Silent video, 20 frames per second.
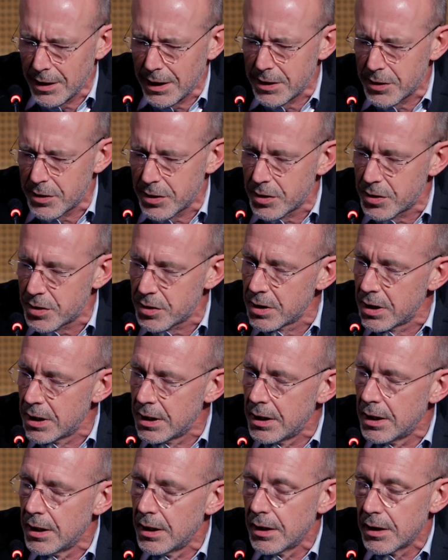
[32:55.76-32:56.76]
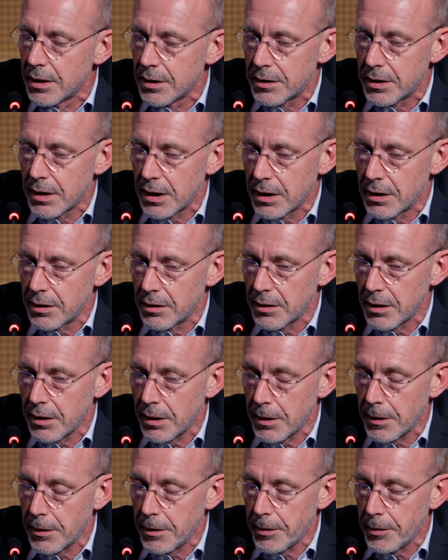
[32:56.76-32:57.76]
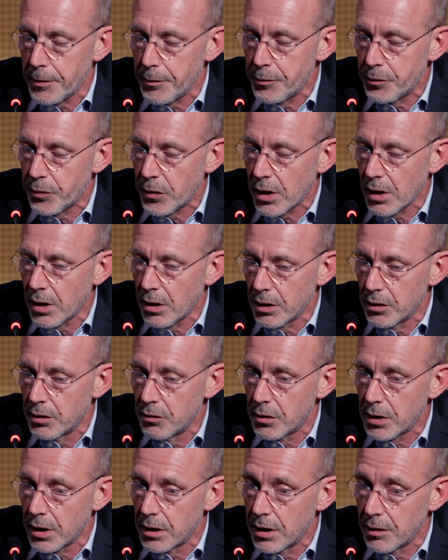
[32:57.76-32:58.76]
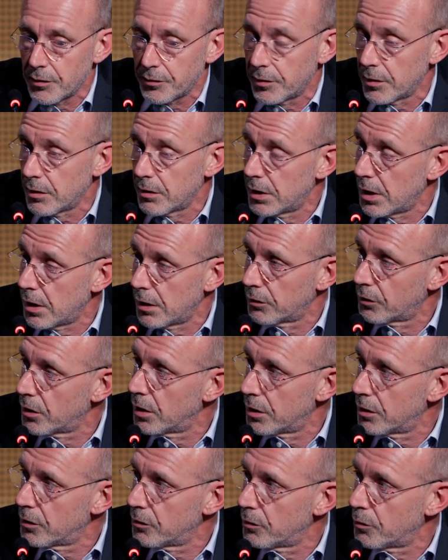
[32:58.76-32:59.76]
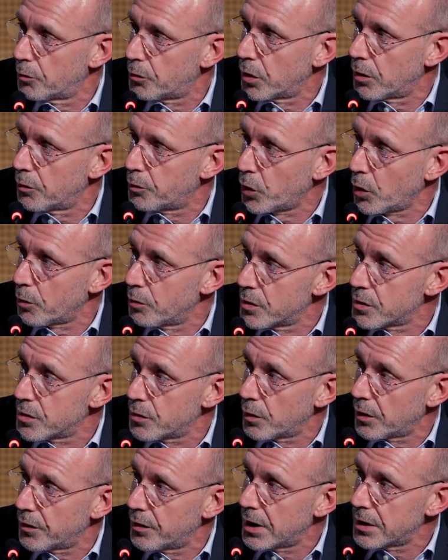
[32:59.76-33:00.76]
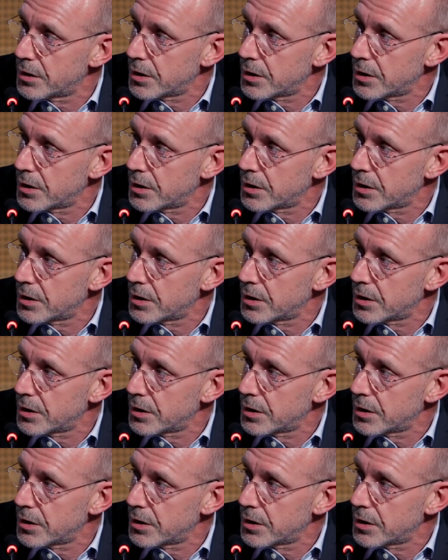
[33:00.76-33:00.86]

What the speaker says: lenses, then you can have problems with